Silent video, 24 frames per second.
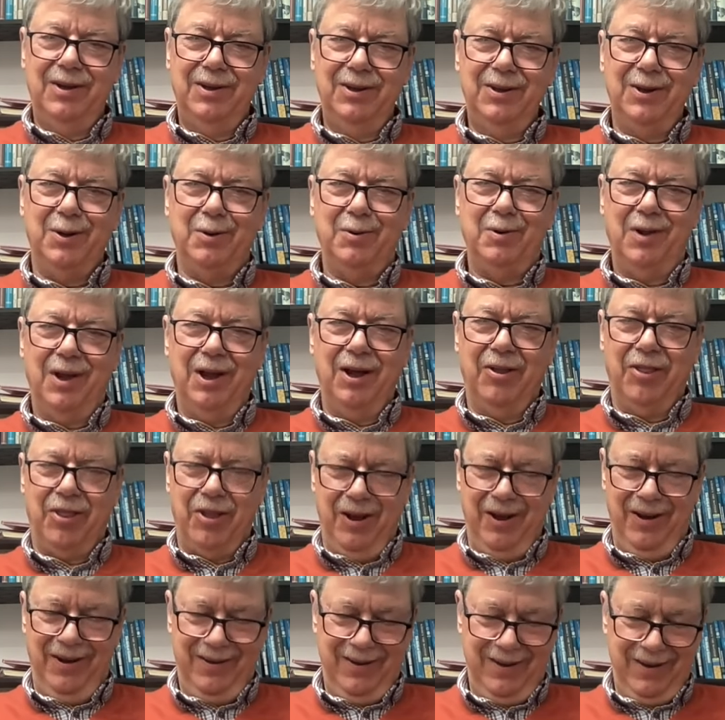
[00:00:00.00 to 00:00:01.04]
you know,
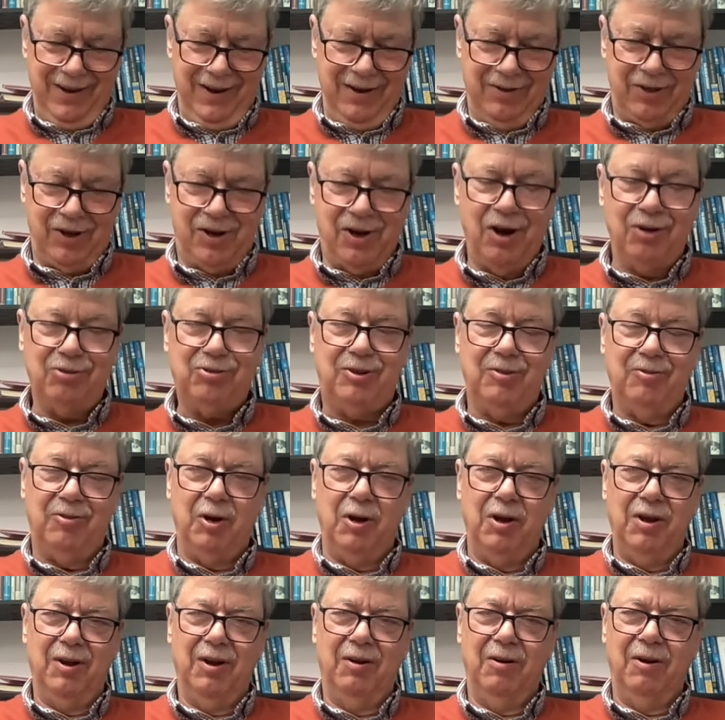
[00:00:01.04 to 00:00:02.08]
at the cost of,
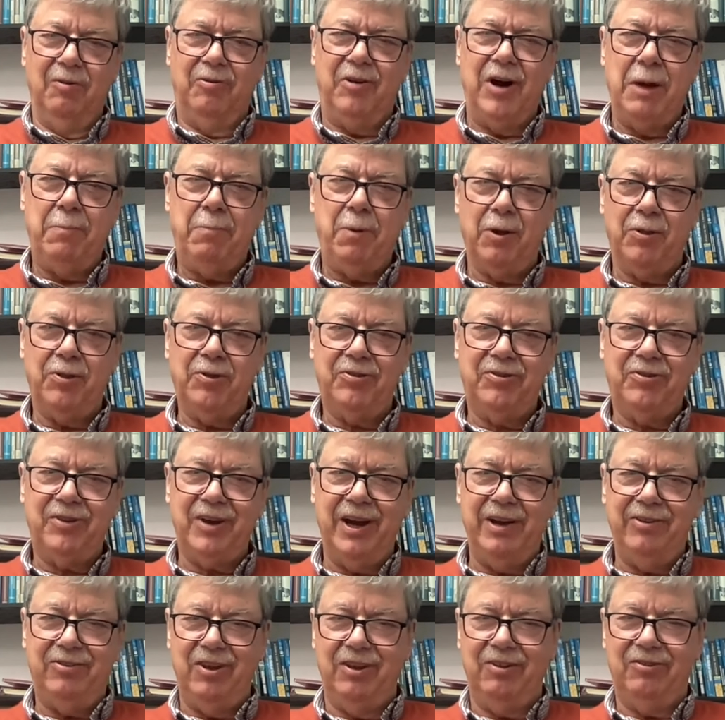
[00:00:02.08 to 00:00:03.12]
uh, of
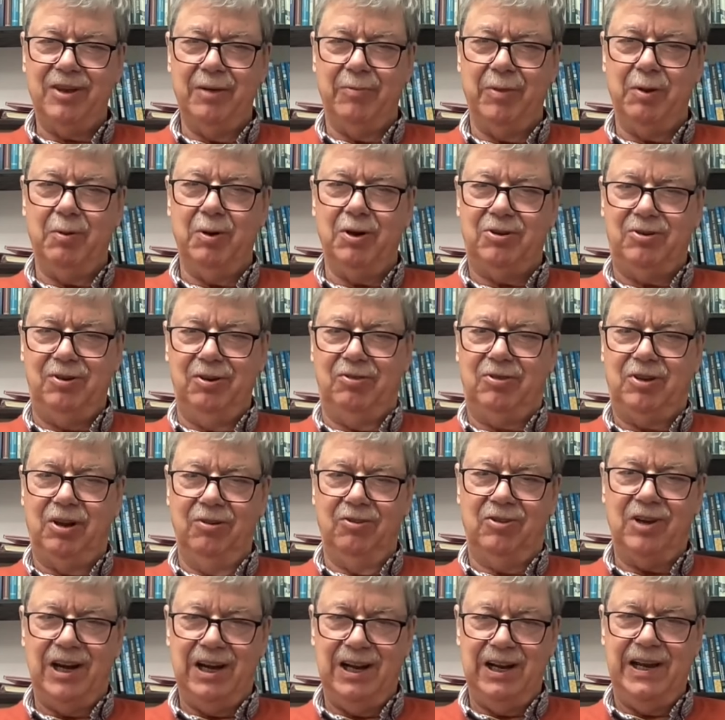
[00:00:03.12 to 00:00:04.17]
hypothesizing something which is
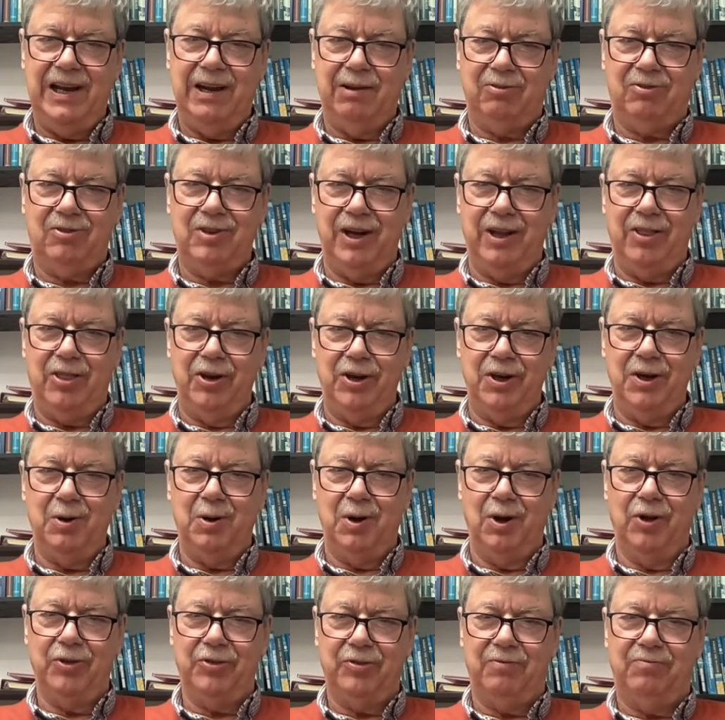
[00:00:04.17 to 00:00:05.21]
entirely outside the known
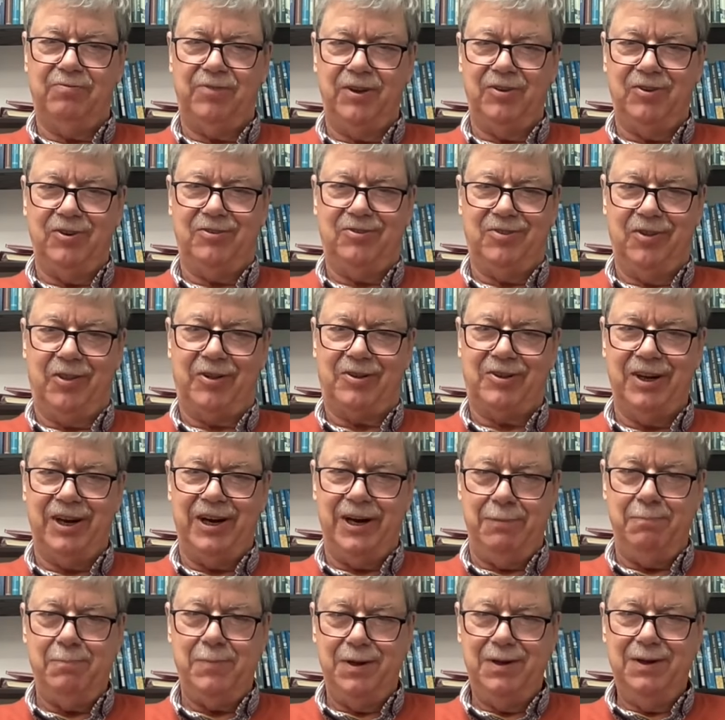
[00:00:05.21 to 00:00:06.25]
laws of physics at the
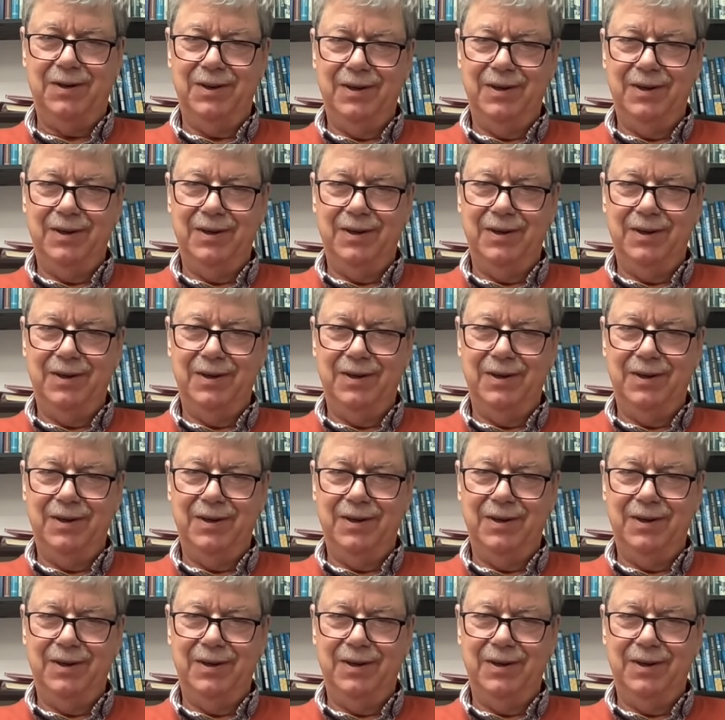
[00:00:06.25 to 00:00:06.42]
time,